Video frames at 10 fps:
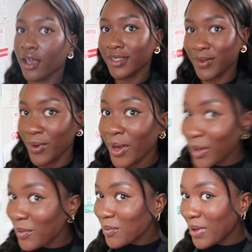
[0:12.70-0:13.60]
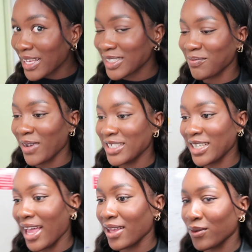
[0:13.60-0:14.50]
guys, welcome back to my
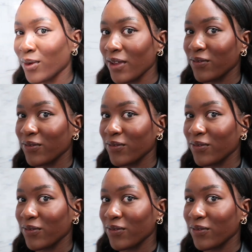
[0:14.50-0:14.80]
channel.